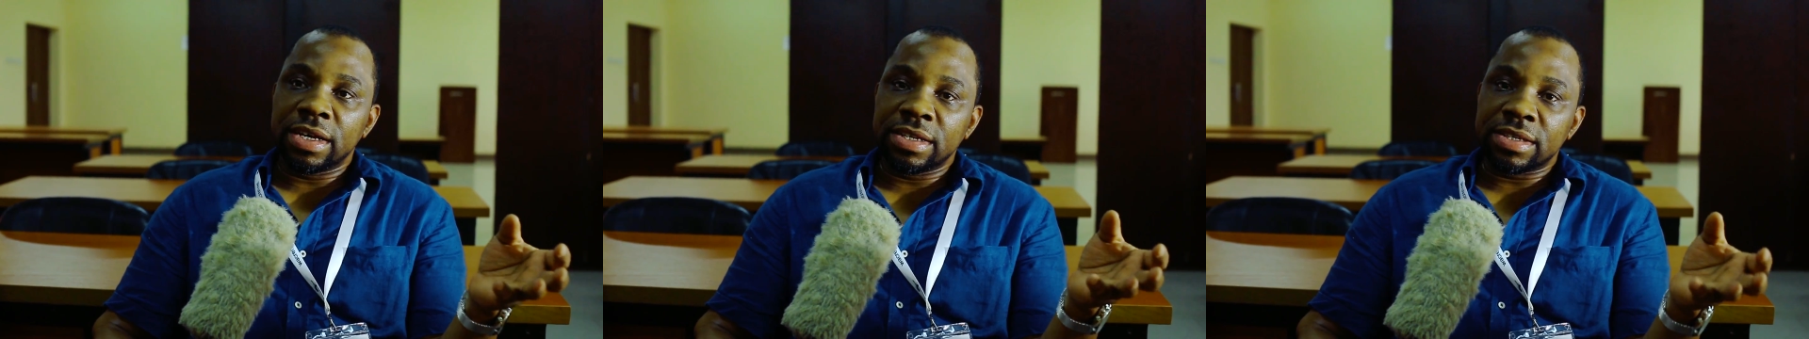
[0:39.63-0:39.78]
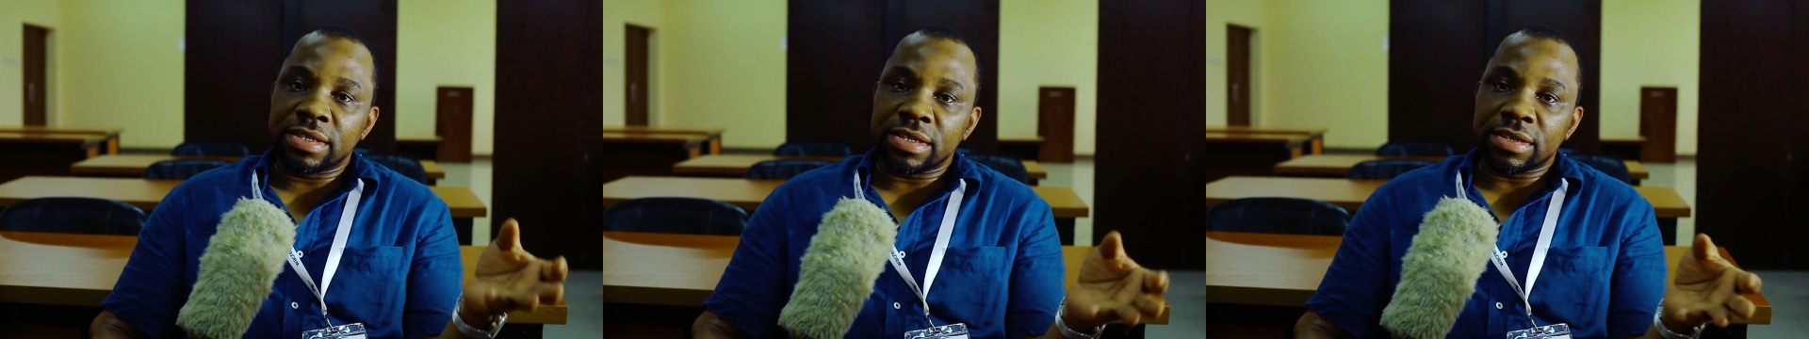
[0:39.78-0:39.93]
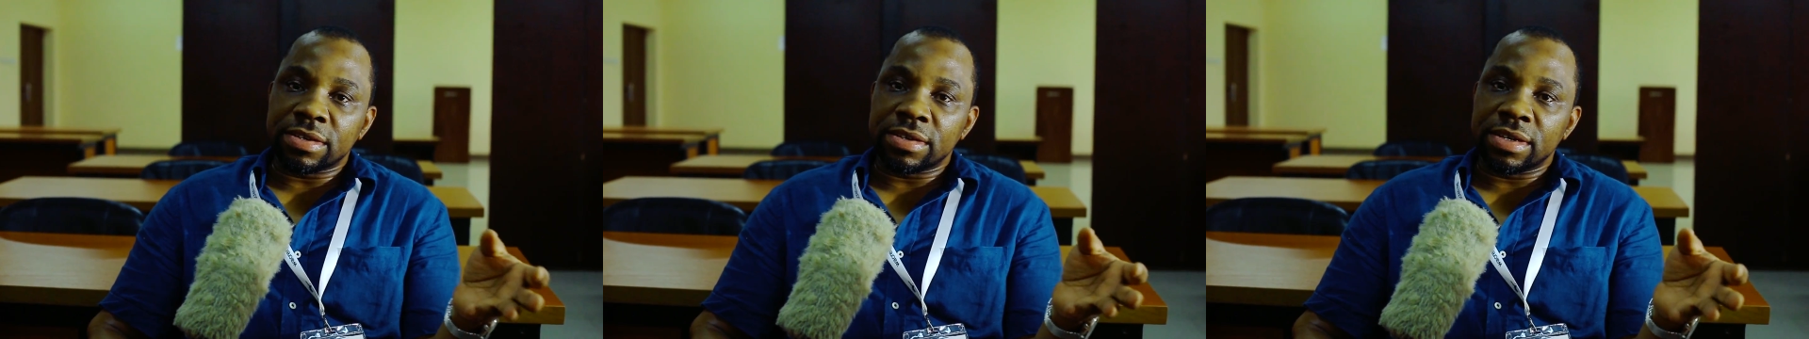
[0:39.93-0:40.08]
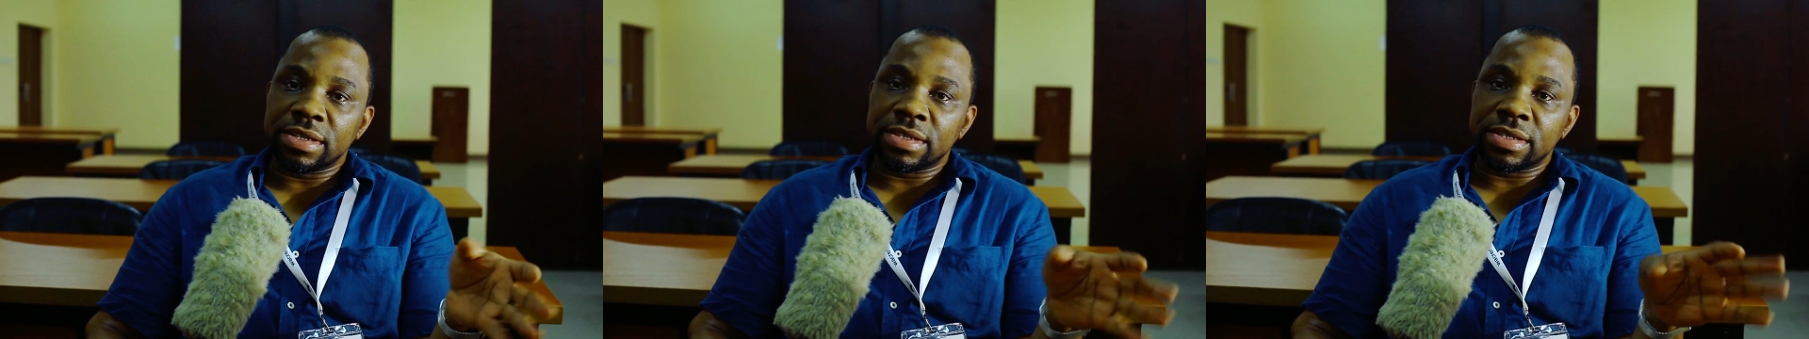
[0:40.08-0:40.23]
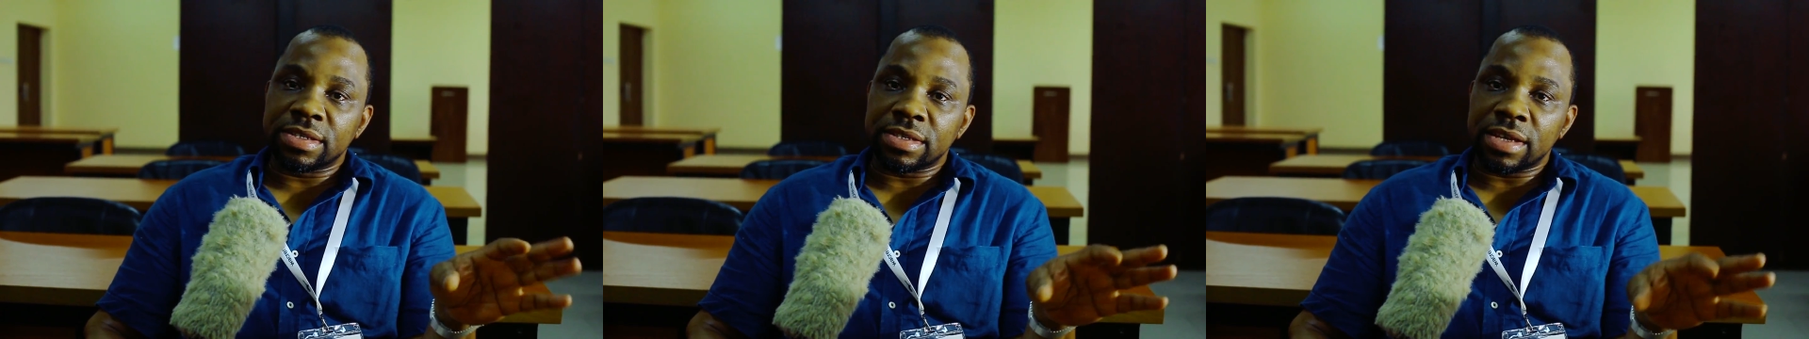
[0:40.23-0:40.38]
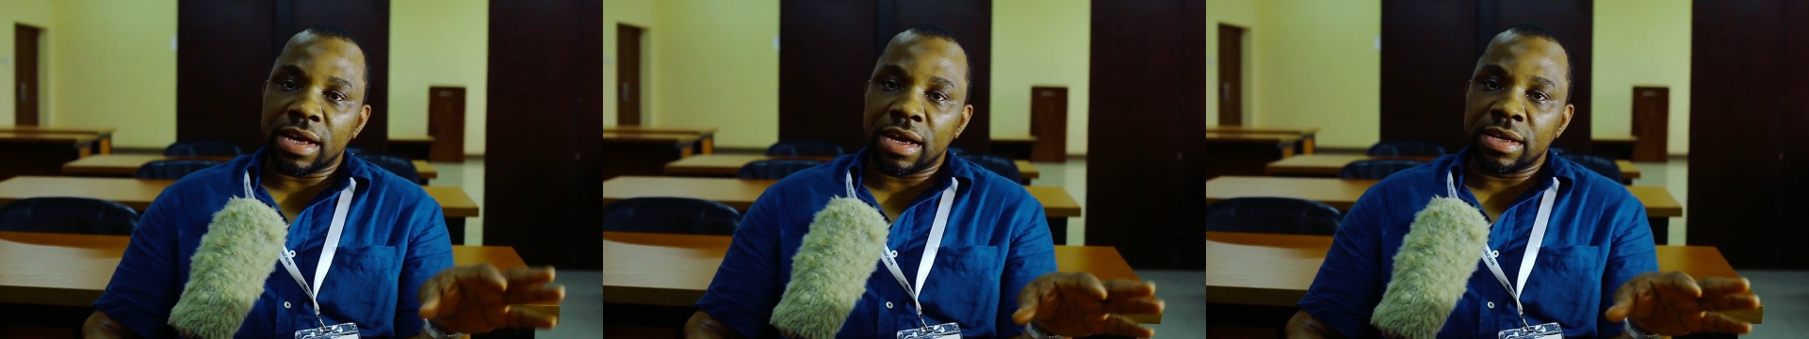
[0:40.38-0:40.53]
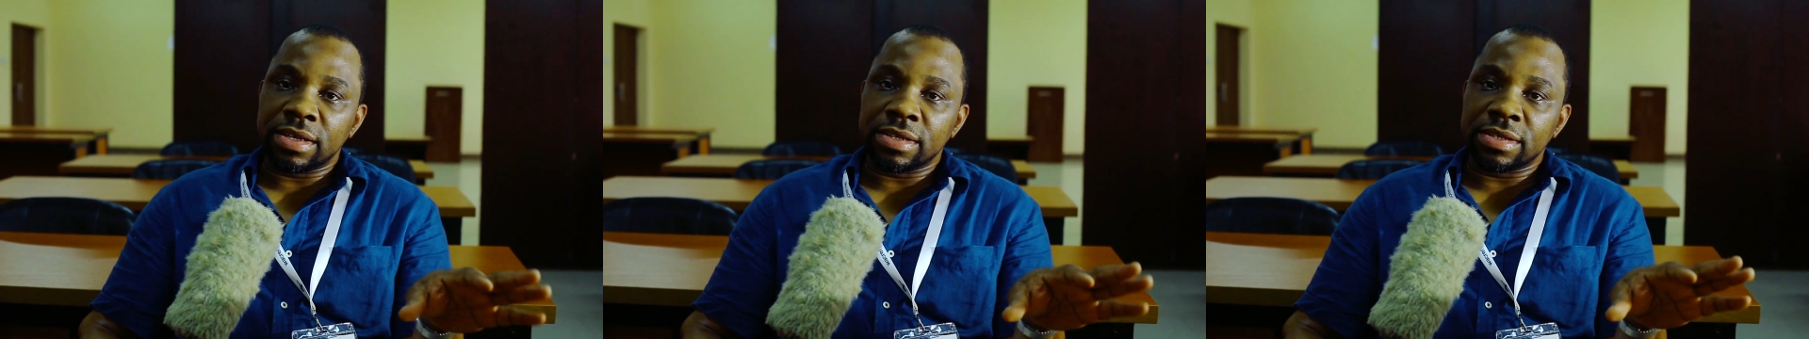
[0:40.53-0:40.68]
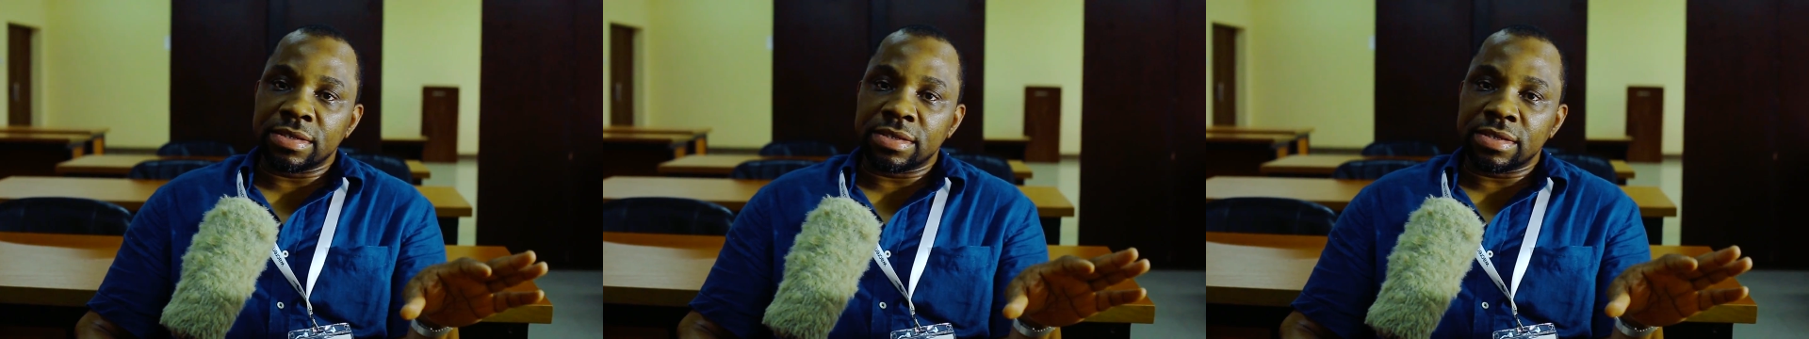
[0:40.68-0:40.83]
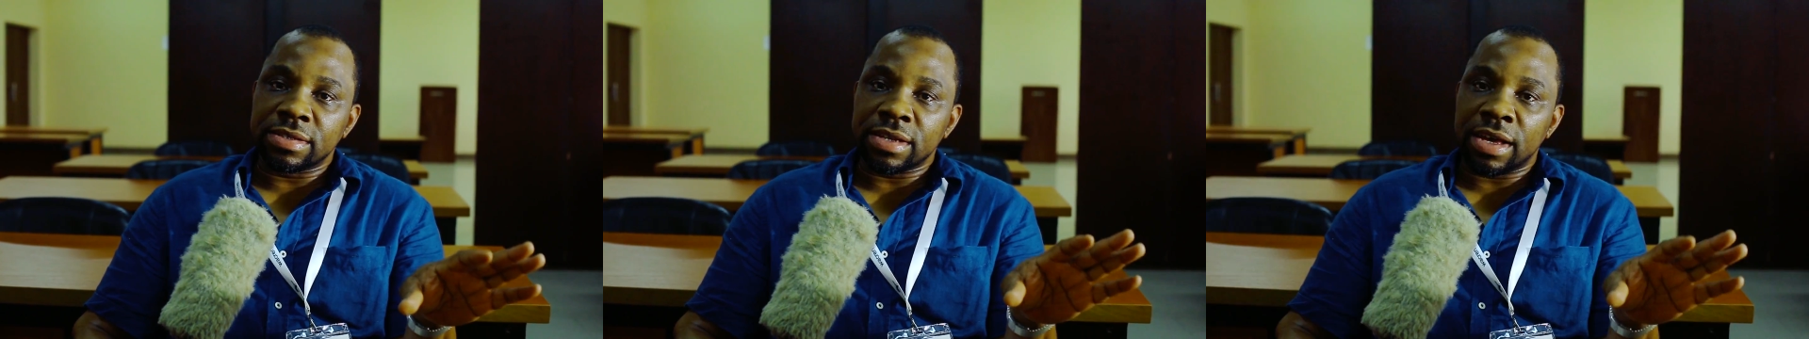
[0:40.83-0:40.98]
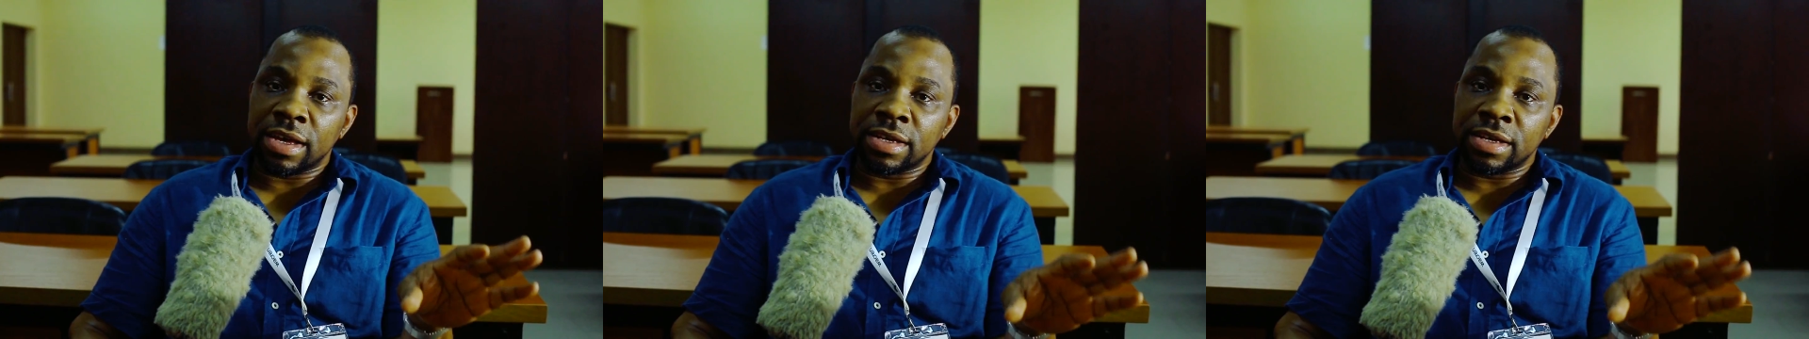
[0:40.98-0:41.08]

integrate science